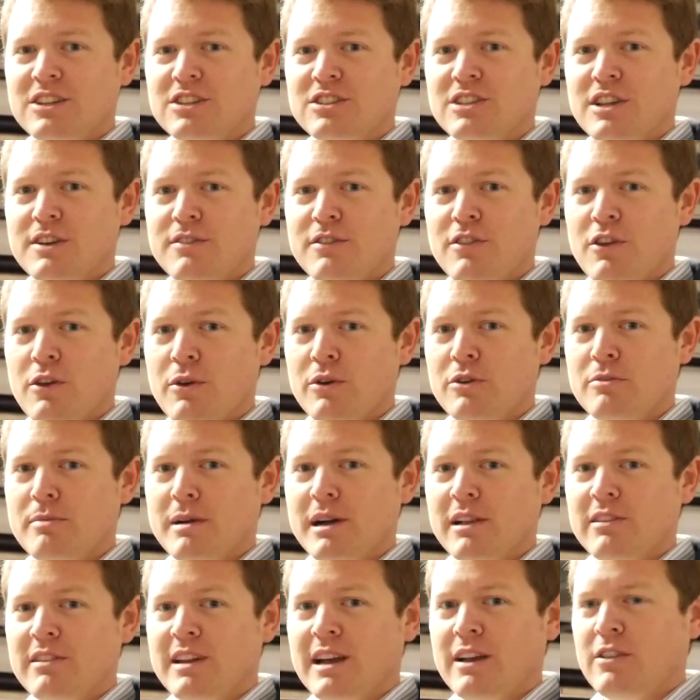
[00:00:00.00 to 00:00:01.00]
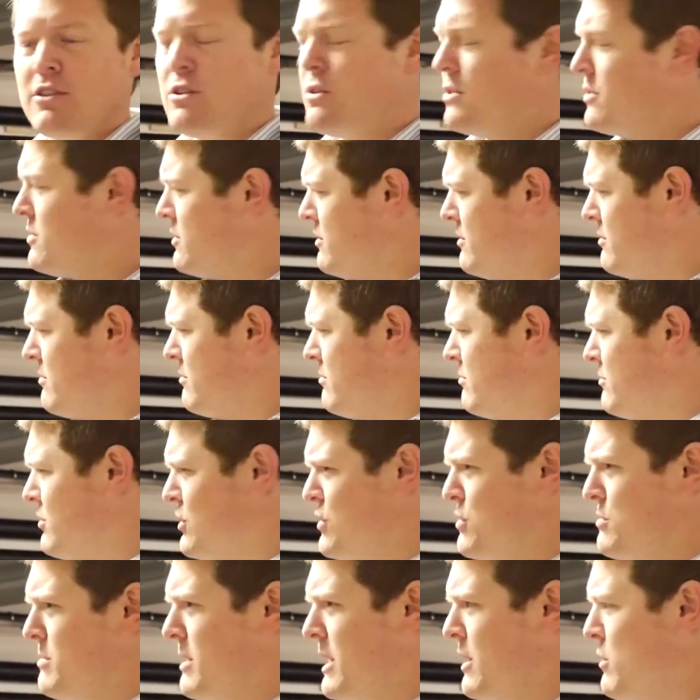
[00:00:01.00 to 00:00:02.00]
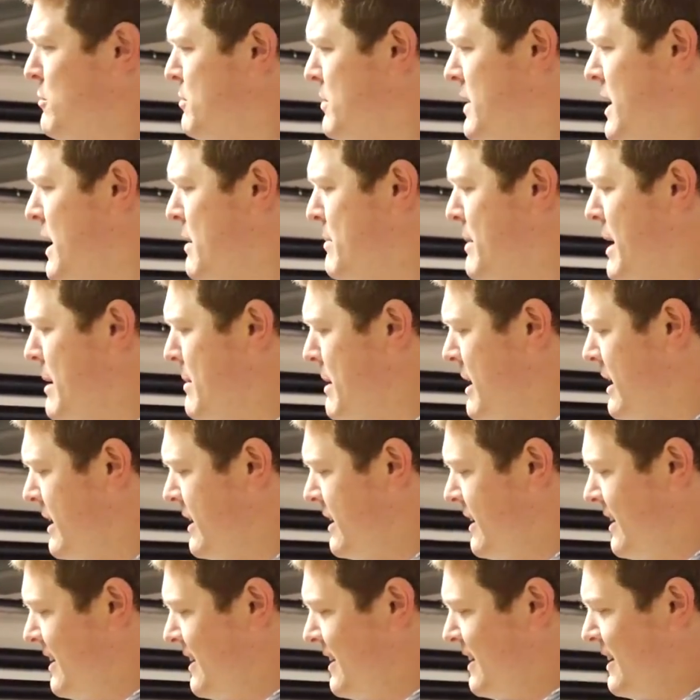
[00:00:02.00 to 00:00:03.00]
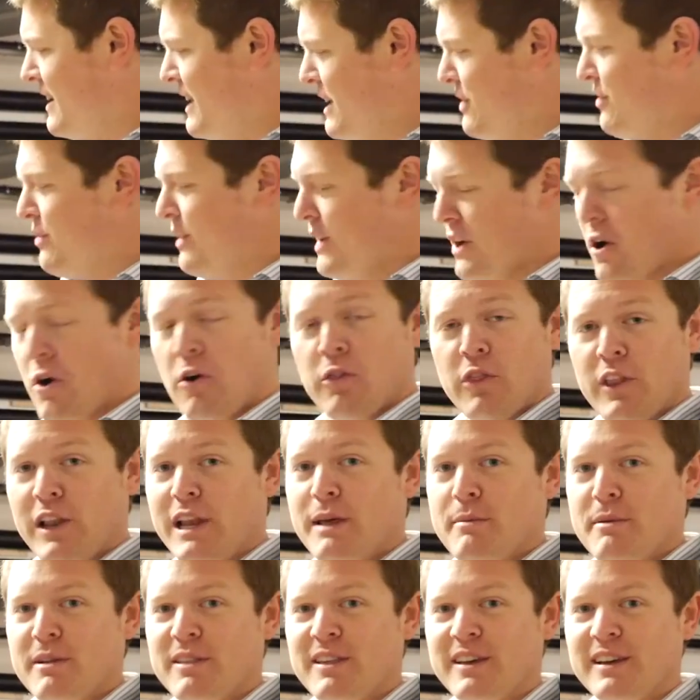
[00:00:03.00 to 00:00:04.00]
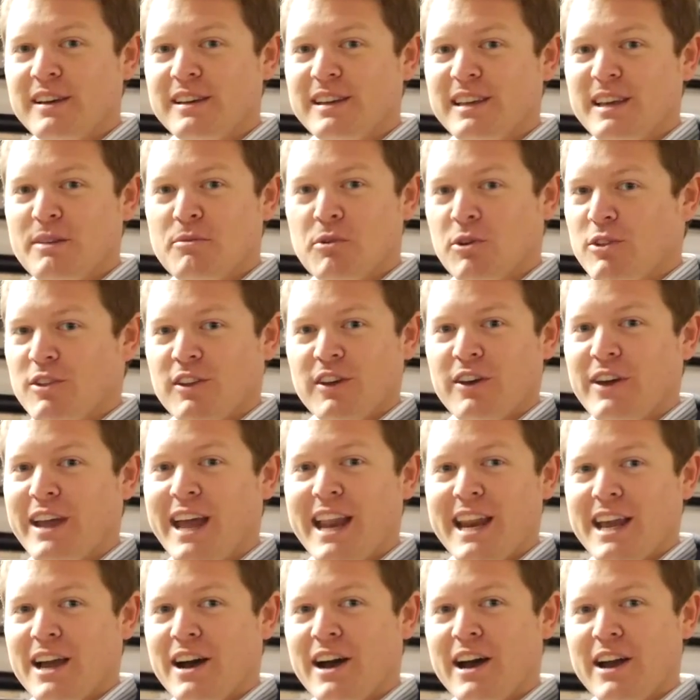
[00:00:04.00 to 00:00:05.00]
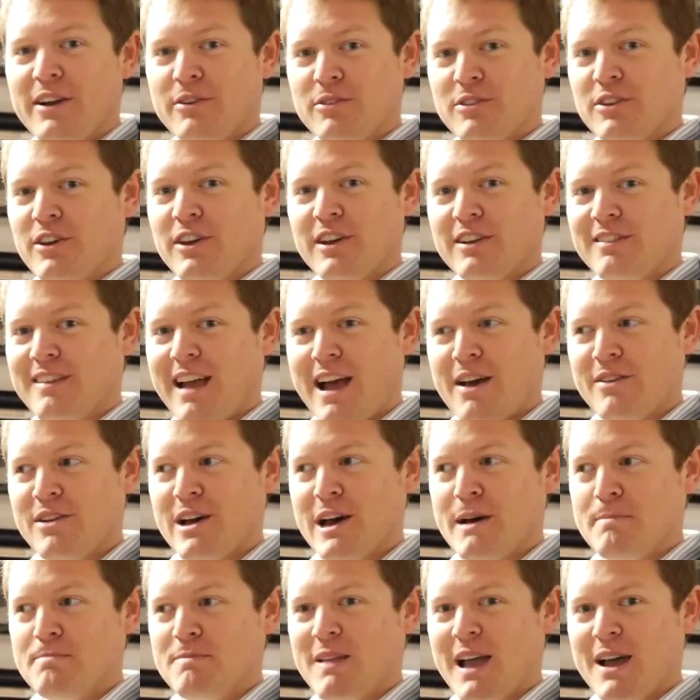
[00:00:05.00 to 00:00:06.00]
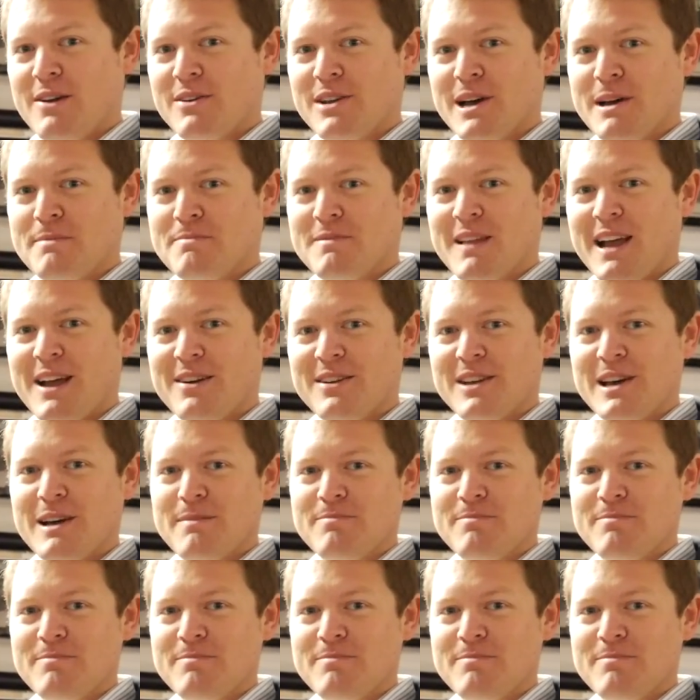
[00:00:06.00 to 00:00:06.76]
Just over 200 miles an hour, 202 miles per hour maybe. Literally on the limiter. It wasn't going any higher. It was going down, up, down, up, down, up.